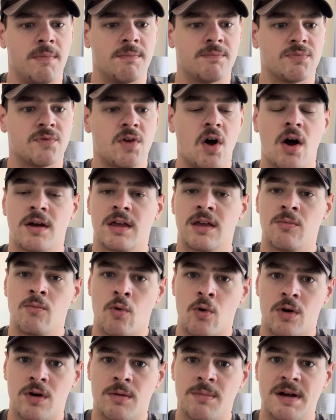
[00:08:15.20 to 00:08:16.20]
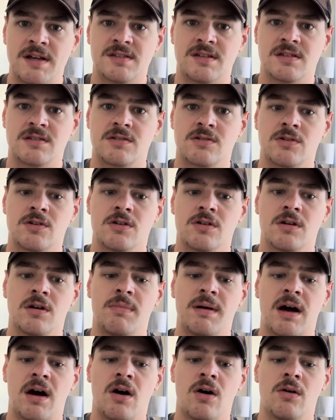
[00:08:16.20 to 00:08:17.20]
talking more to my sister
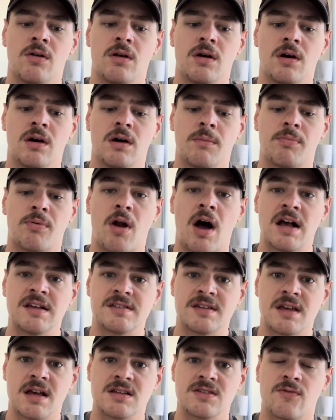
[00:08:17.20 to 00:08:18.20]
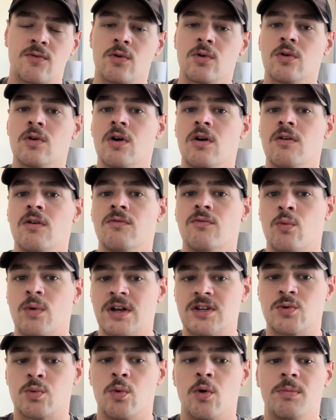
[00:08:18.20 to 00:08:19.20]
about a process of
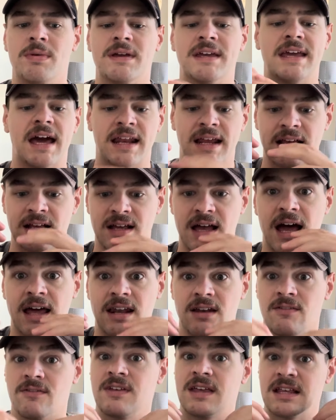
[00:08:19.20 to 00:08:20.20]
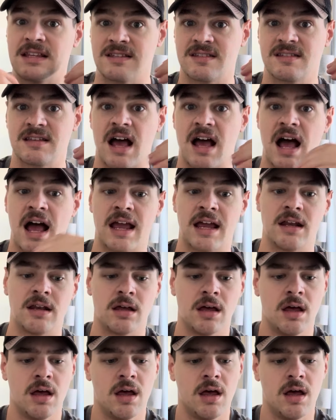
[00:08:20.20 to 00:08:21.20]
which we'll be getting kind of inside
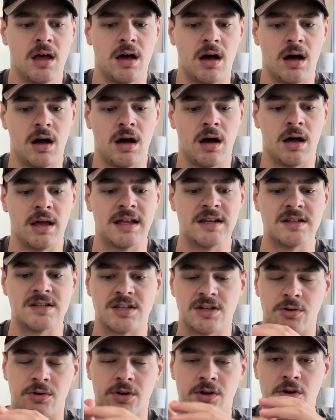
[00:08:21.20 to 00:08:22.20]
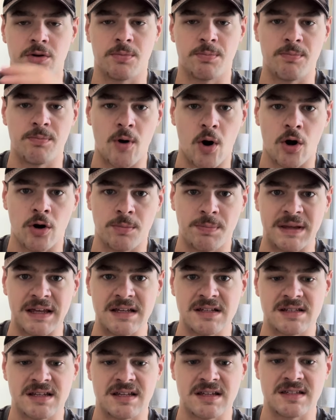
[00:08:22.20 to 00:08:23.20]
interior art
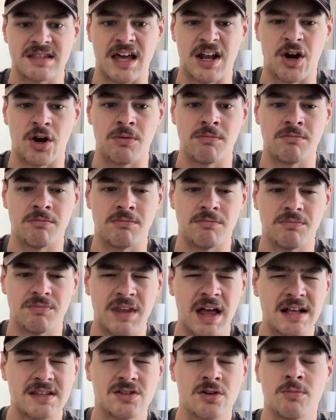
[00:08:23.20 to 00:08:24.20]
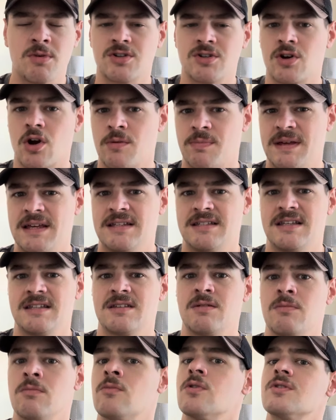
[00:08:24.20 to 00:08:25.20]
pieces that are not so much art pieces
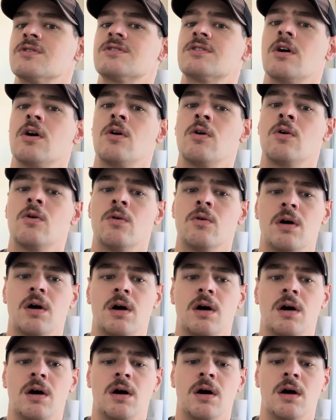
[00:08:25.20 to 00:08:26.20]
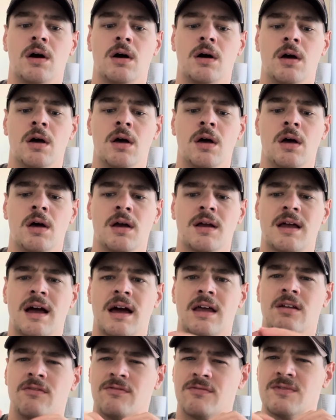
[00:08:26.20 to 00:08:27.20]
and more so
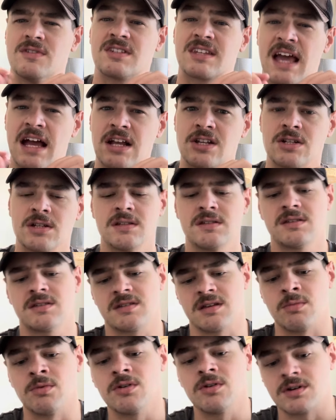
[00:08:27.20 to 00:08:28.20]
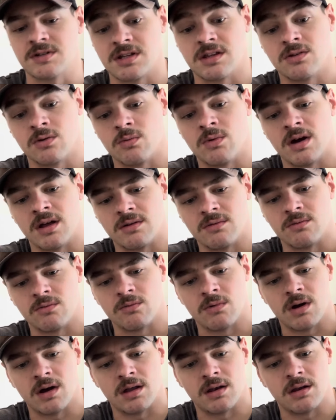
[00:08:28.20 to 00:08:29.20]
kind of sketches, similar to
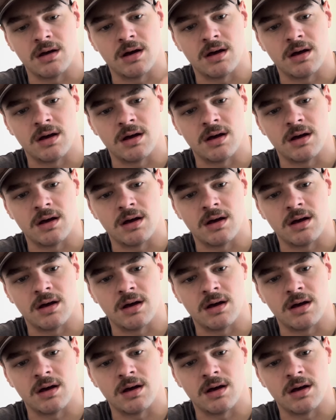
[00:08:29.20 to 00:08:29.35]
what